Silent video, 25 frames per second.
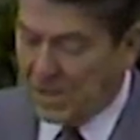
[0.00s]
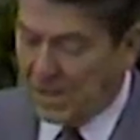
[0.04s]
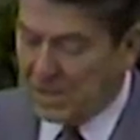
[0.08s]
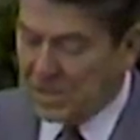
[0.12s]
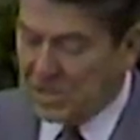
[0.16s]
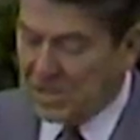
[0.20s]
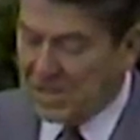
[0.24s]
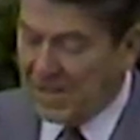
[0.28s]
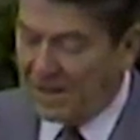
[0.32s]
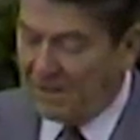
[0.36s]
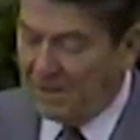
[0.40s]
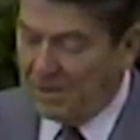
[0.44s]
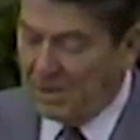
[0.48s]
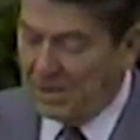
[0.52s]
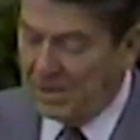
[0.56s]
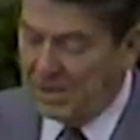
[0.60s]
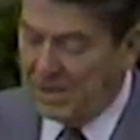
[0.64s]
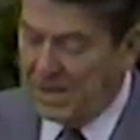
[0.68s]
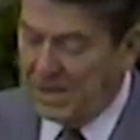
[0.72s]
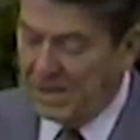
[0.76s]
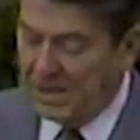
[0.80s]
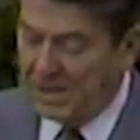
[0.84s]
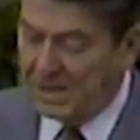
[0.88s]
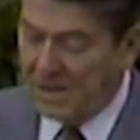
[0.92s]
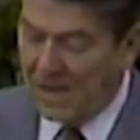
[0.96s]
are
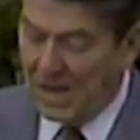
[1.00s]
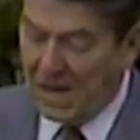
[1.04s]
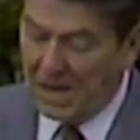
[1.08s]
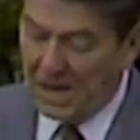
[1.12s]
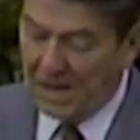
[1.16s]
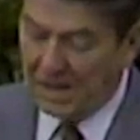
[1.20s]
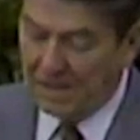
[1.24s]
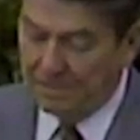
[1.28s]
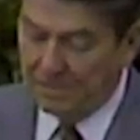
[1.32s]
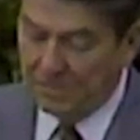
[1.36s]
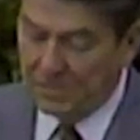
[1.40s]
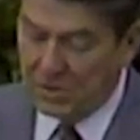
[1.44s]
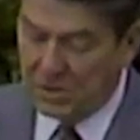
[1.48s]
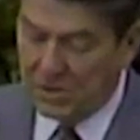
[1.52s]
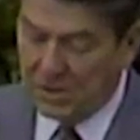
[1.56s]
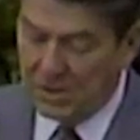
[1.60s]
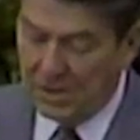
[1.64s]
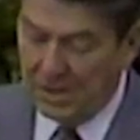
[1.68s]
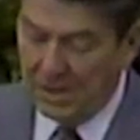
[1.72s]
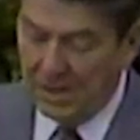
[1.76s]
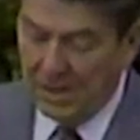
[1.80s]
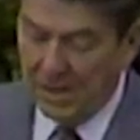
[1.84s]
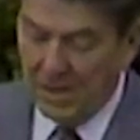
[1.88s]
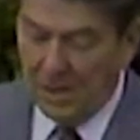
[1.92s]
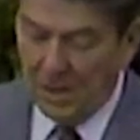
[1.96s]
17 times
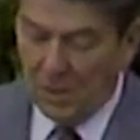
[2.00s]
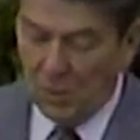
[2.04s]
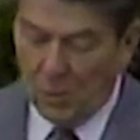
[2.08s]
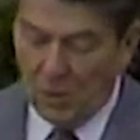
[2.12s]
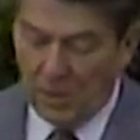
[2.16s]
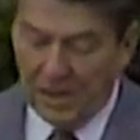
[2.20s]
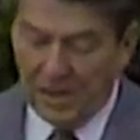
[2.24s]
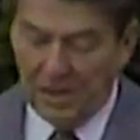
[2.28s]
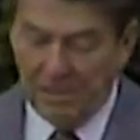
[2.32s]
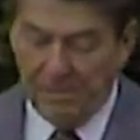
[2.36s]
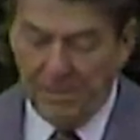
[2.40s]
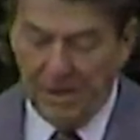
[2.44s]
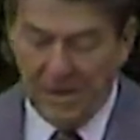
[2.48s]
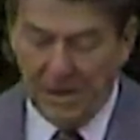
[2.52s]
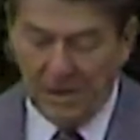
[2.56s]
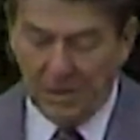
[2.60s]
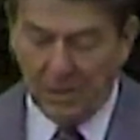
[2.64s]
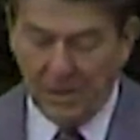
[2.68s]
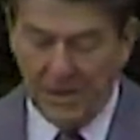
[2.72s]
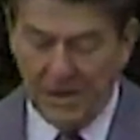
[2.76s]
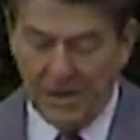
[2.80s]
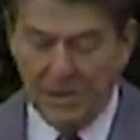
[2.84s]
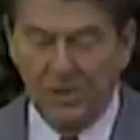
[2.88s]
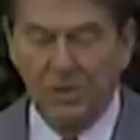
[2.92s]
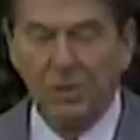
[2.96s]
what had been
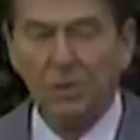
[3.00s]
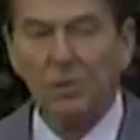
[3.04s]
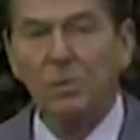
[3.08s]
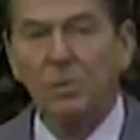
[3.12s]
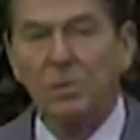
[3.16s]
agreed to,